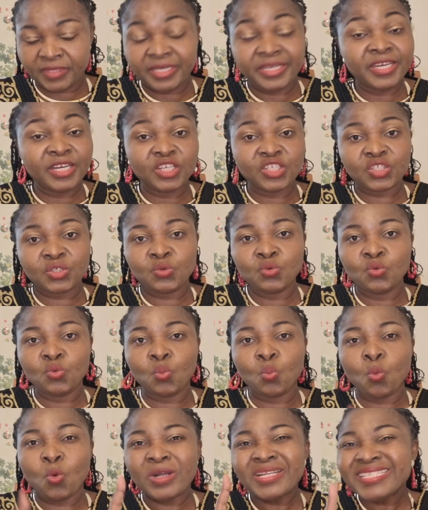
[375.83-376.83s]
in a school
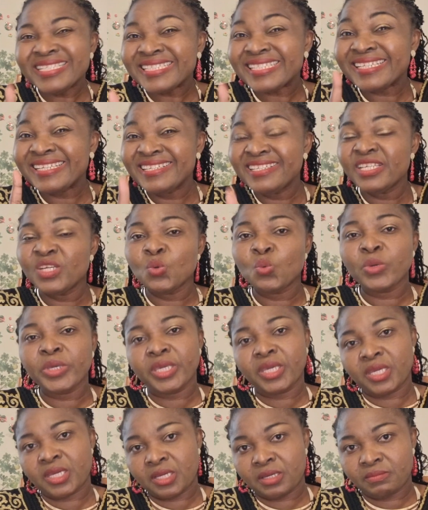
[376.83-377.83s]
once in a
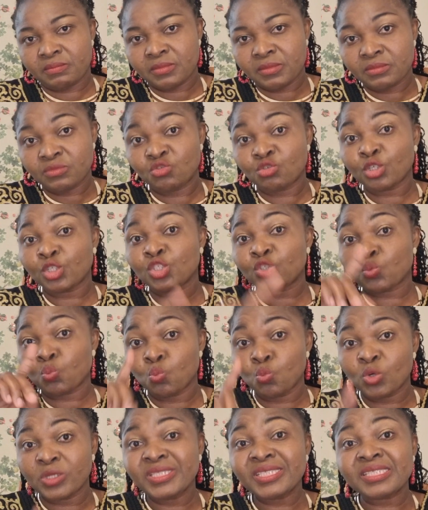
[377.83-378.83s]
week. Just
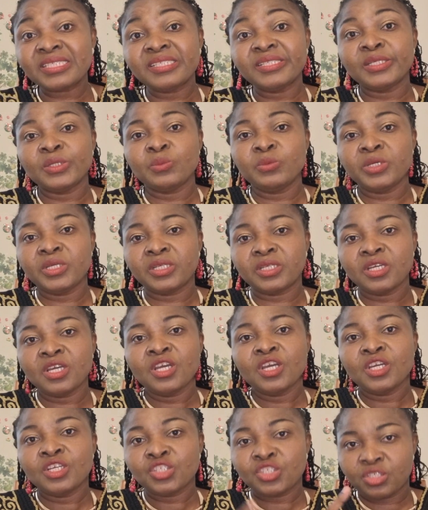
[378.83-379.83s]
once in a week,
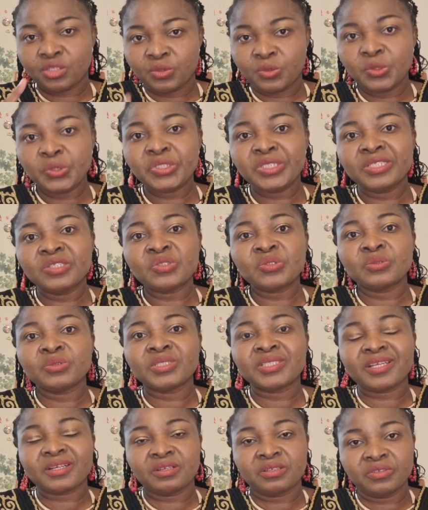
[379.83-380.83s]
she goes into
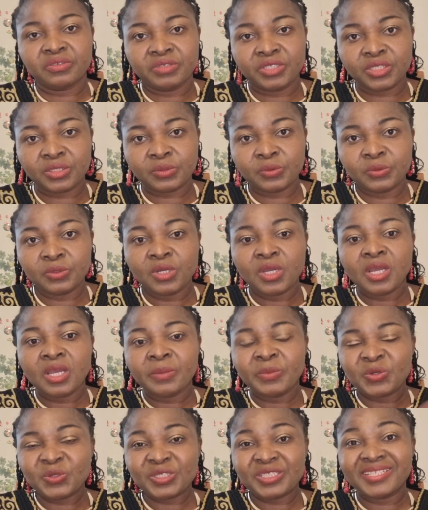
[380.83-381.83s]
secondary school,
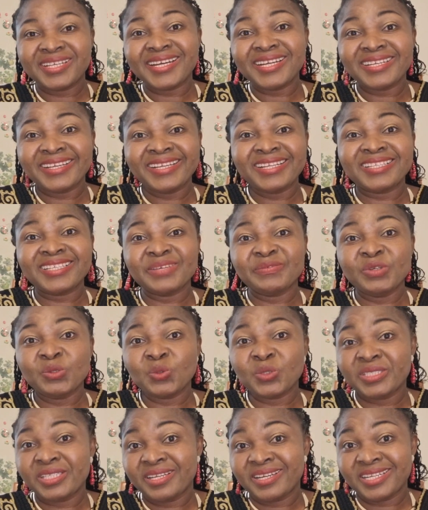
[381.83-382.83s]
because that interview
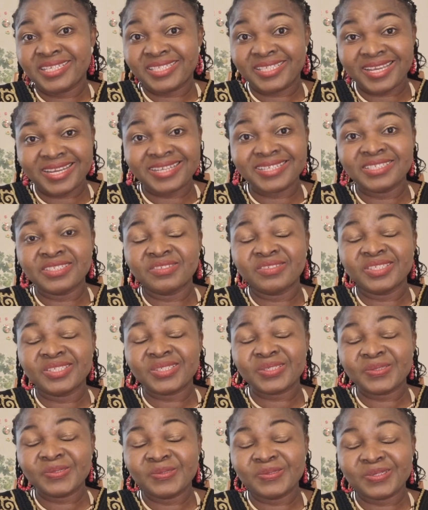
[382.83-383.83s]
was in a secondary
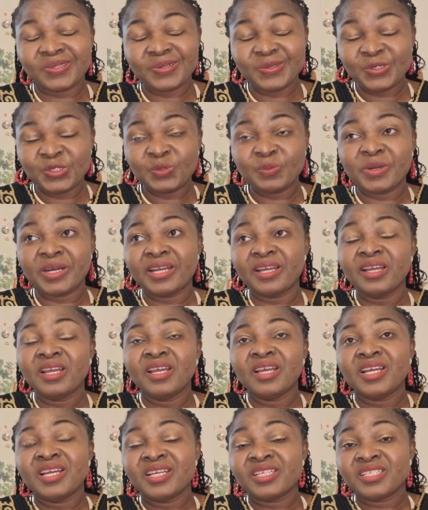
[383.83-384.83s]
school close by.
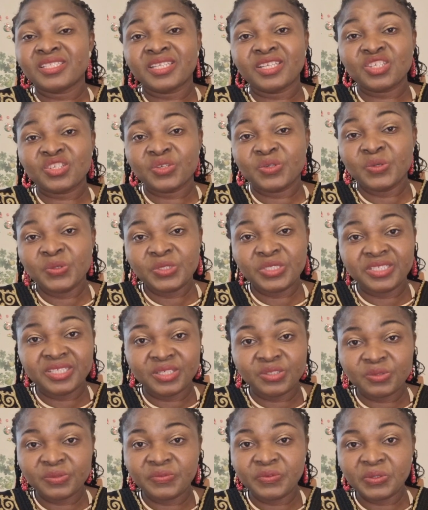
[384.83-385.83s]
She says she goes
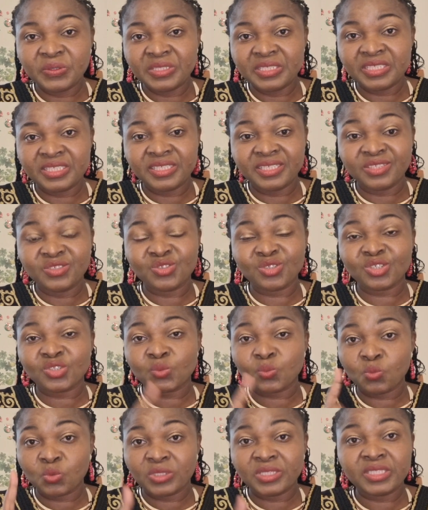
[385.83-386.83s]
there to volunteer
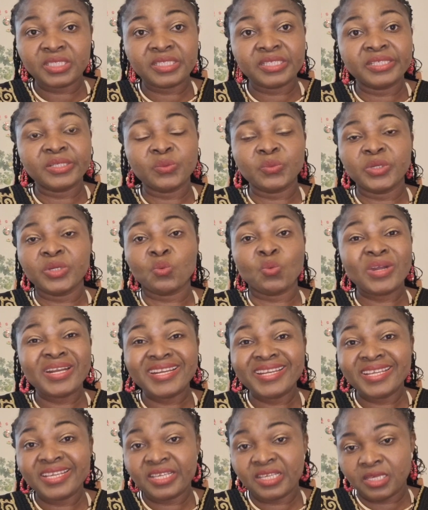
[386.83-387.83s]
just once in a week,
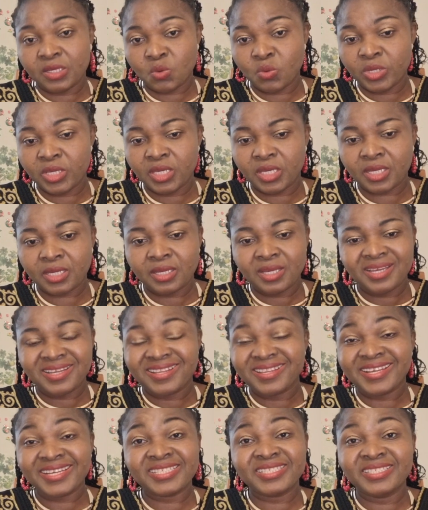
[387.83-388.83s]
1 day a week.
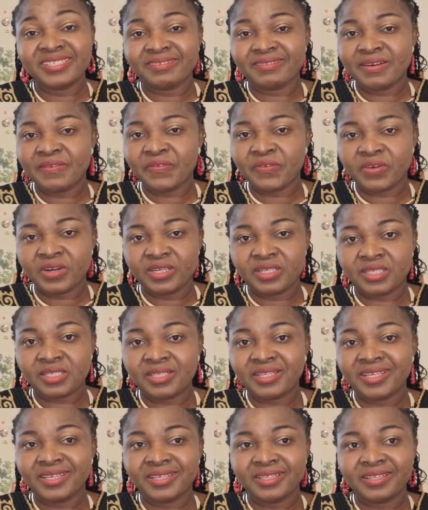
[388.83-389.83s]
That's the reference.
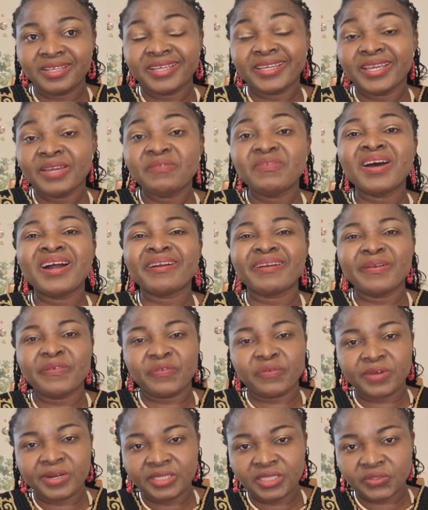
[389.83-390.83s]
They gave a
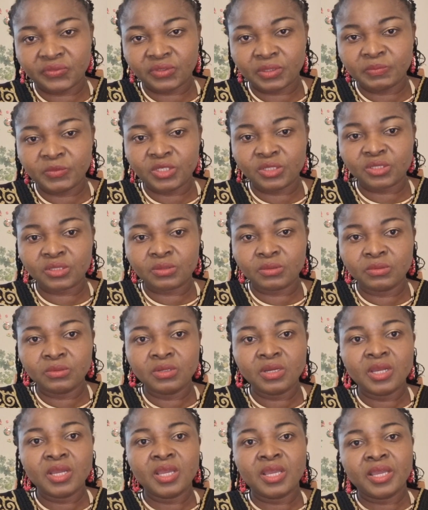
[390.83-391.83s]
reference from the
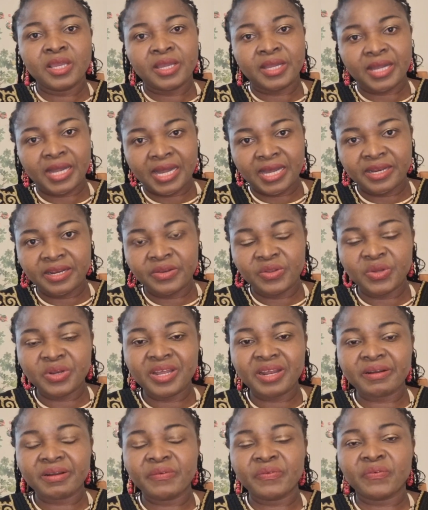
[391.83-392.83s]
school and the
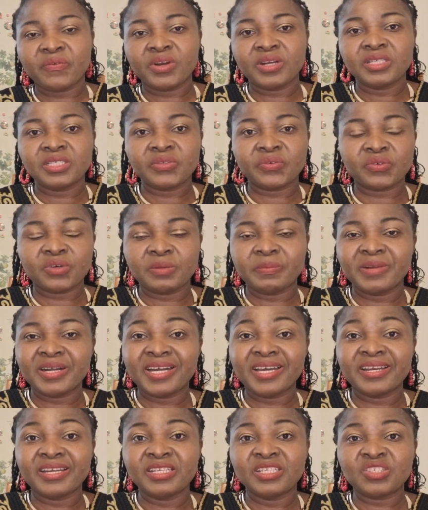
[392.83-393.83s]
other reference from
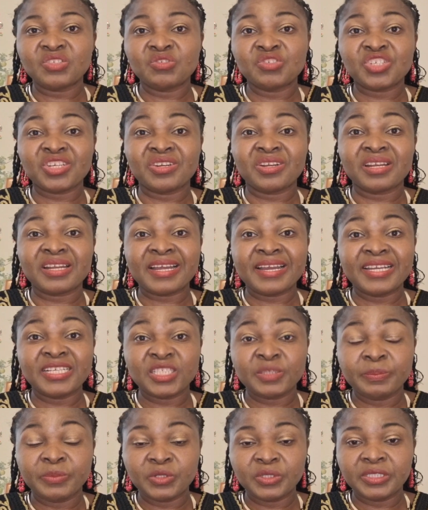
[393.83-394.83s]
an
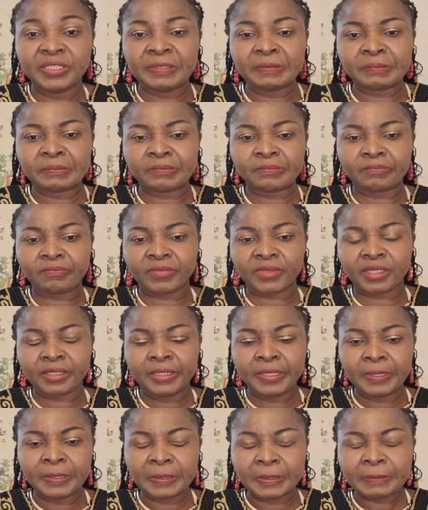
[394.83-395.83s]
institutionalized body,
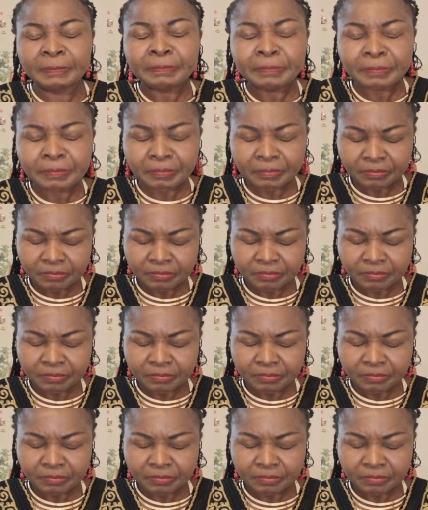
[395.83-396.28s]
you know.